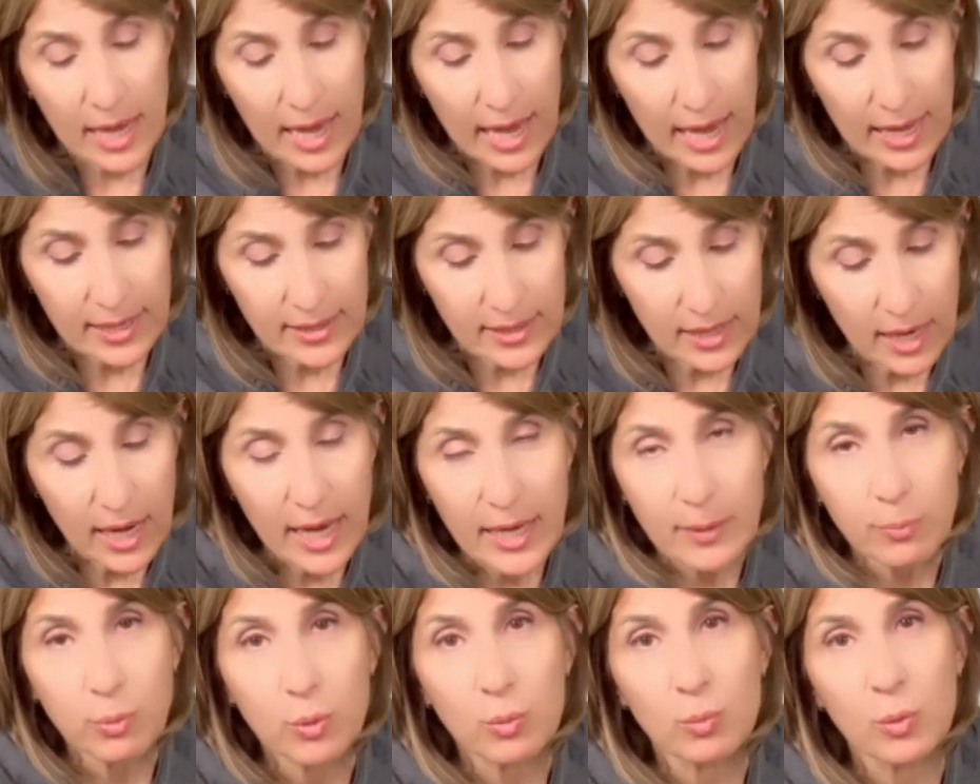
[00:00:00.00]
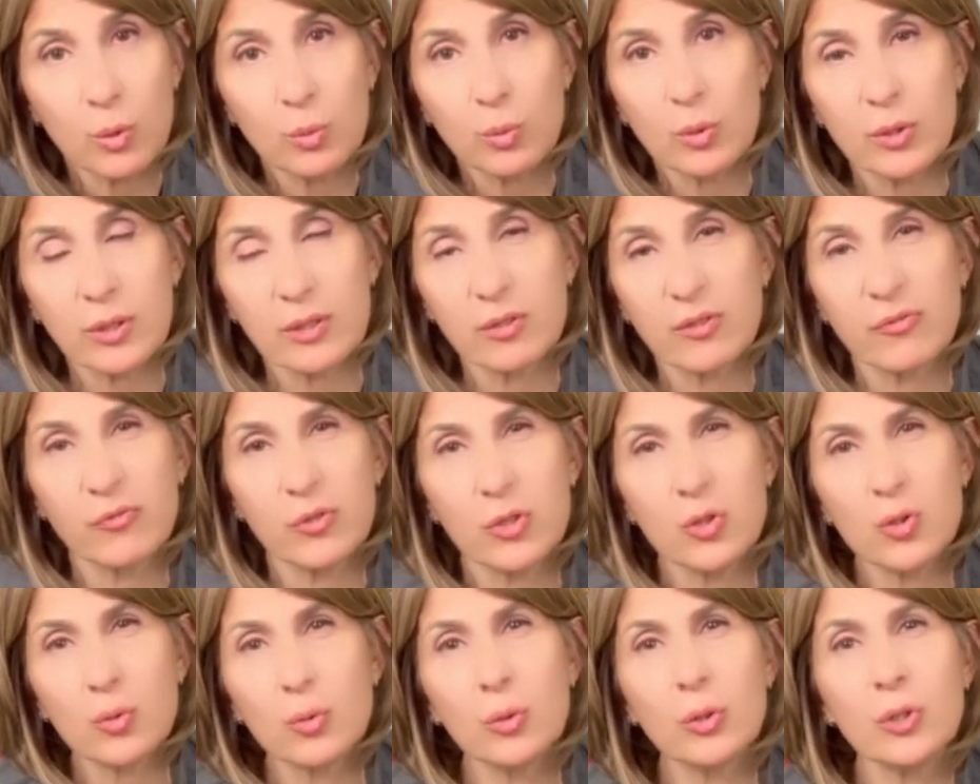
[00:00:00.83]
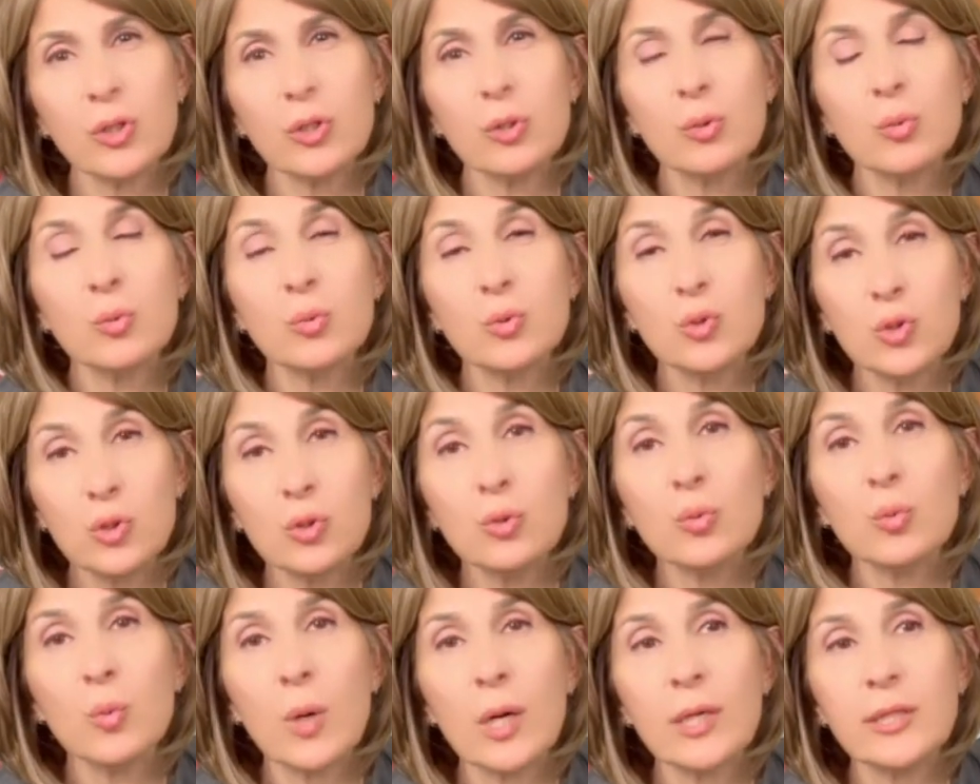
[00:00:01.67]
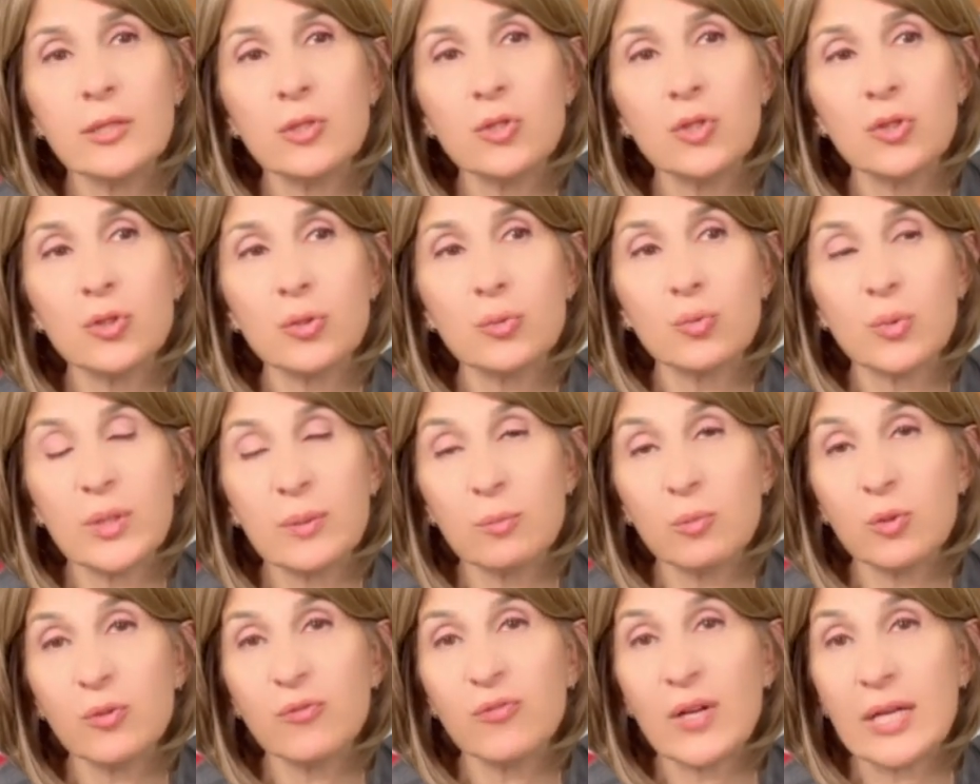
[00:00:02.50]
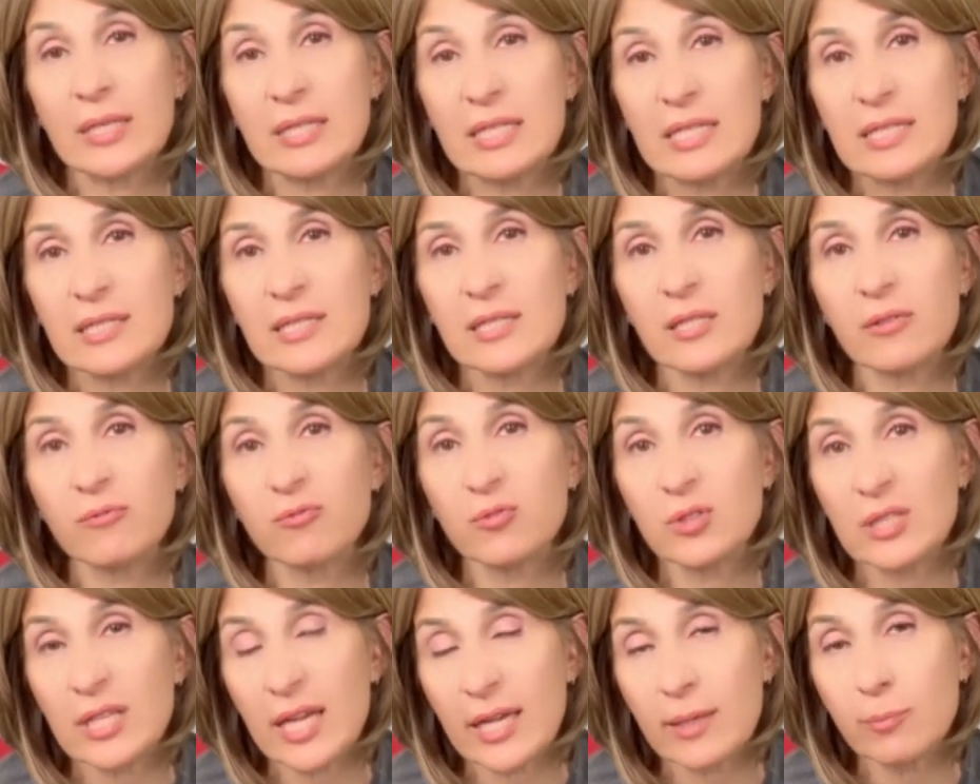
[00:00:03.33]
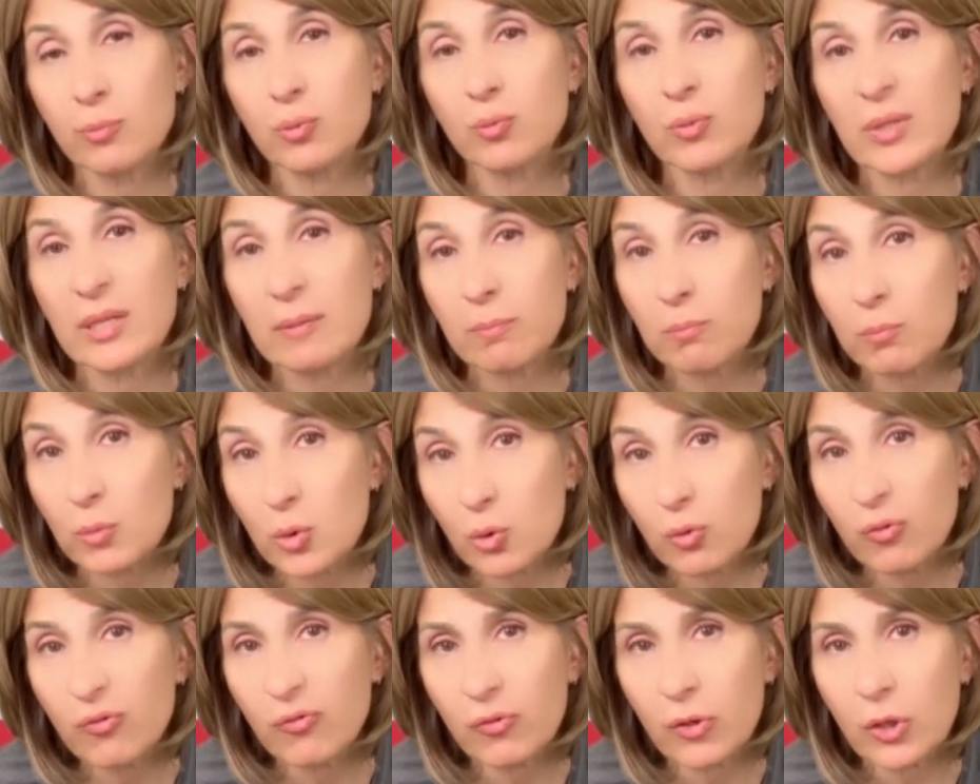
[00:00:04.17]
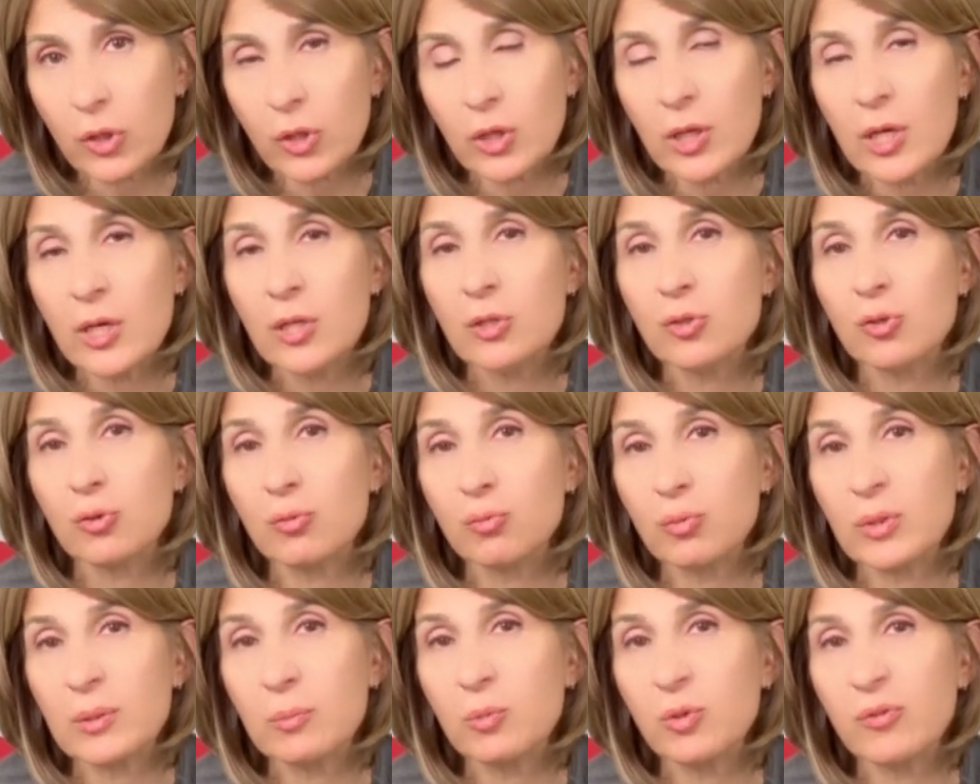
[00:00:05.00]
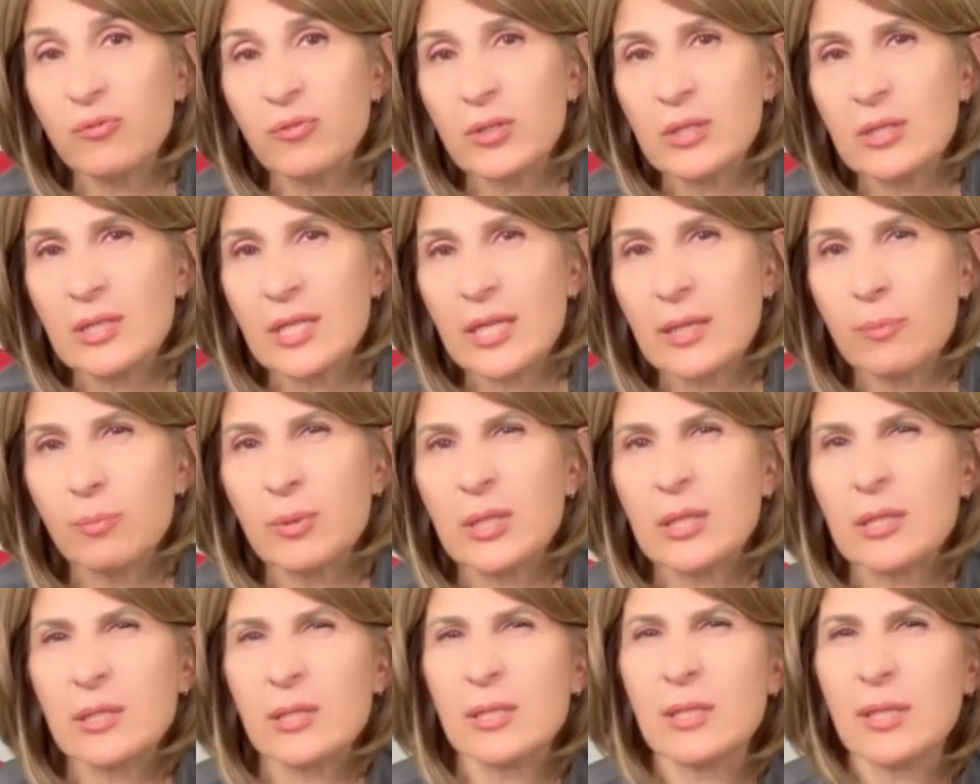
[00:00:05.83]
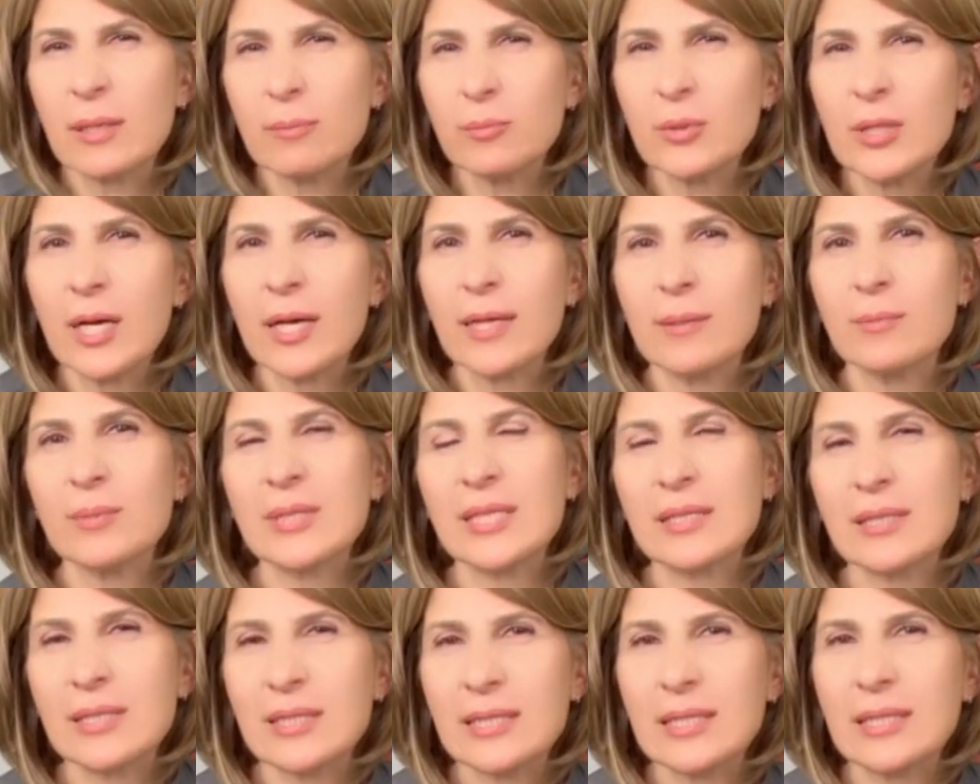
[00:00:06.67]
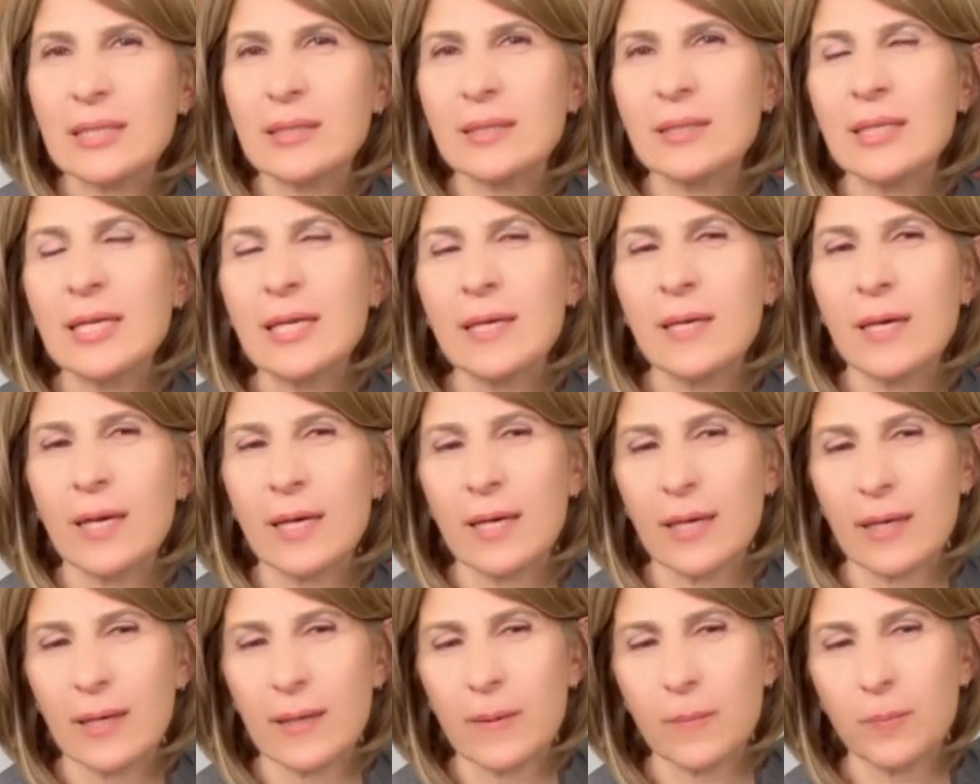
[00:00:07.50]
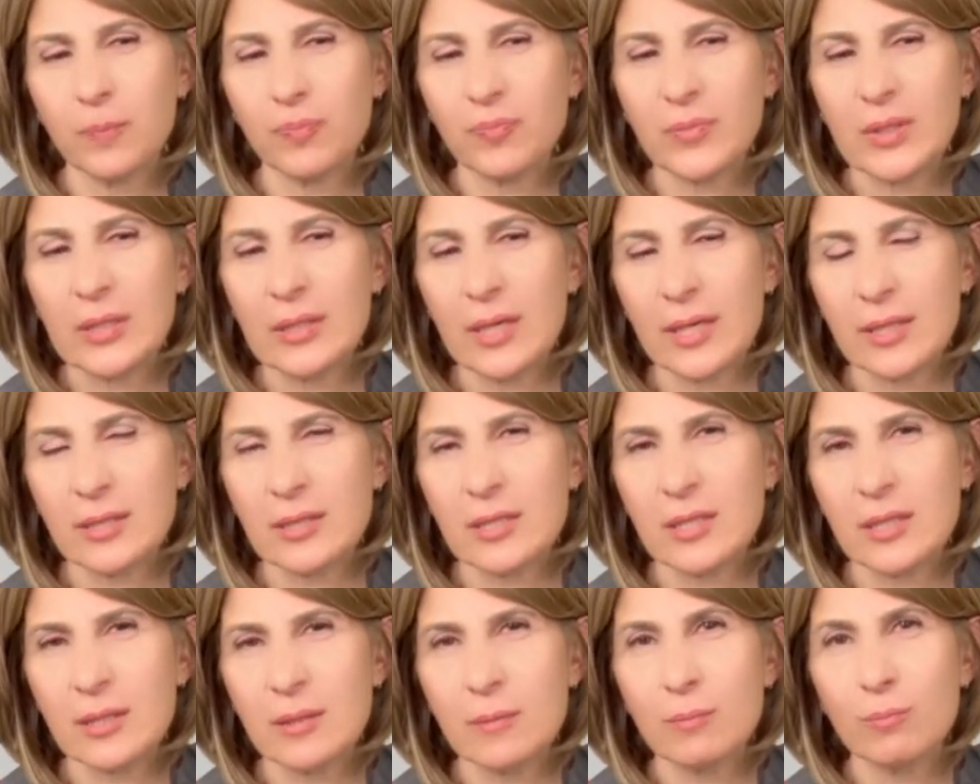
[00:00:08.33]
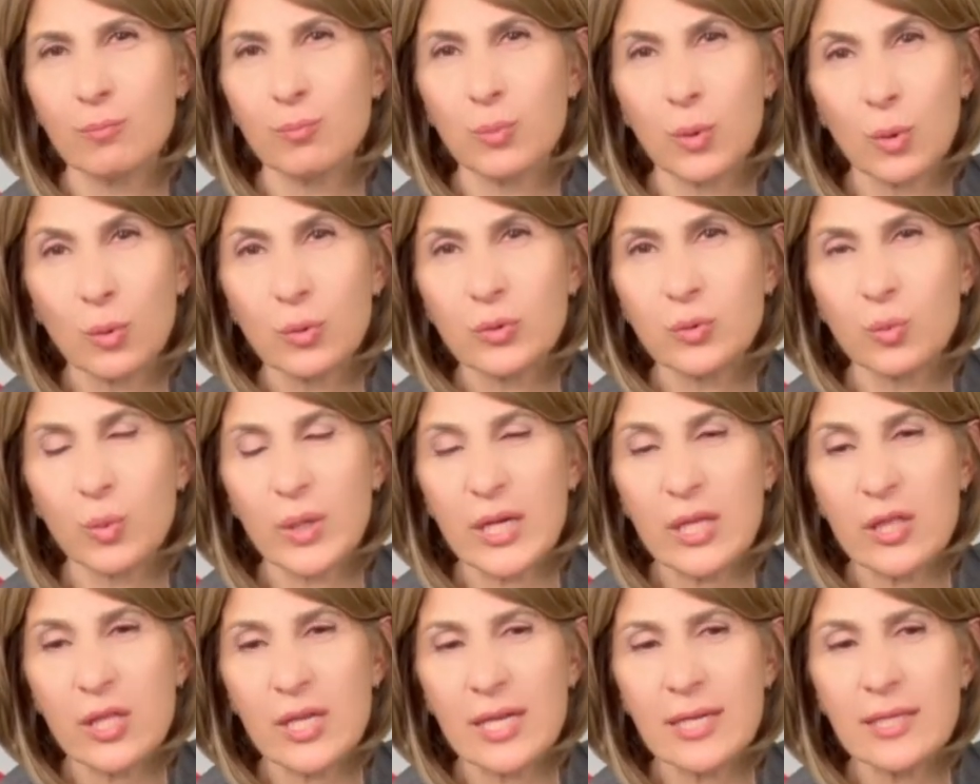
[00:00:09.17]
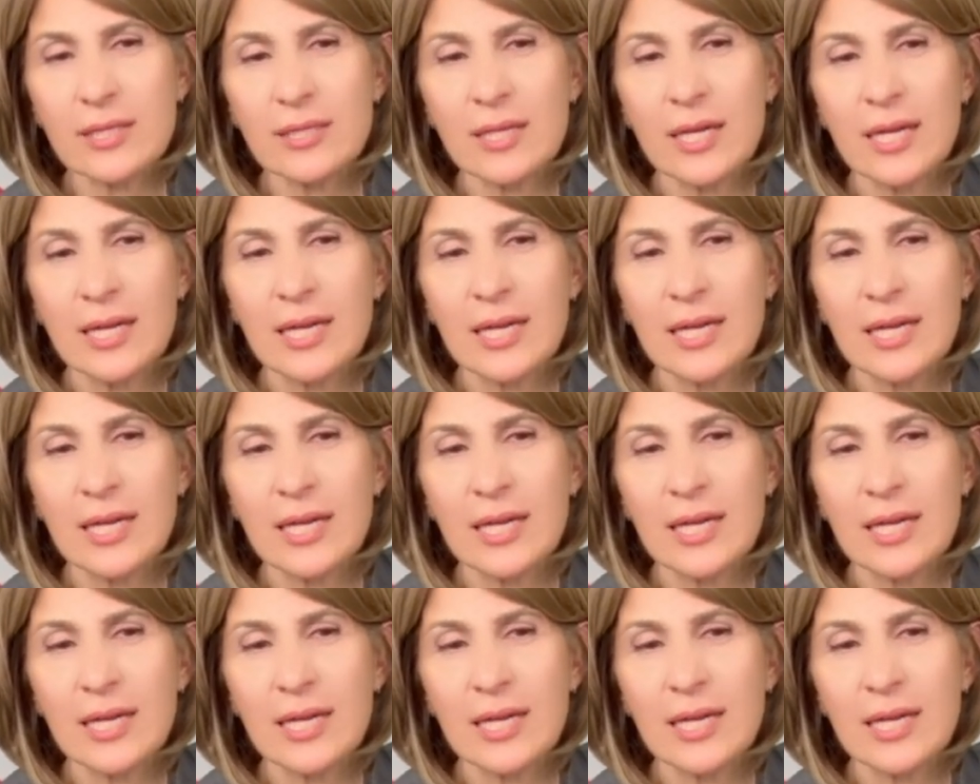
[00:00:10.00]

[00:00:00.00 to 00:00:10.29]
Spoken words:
As a hypermobile individual, you do want to remove adhesive tape remover to remove the tape because sometimes the skin gets pulled with it.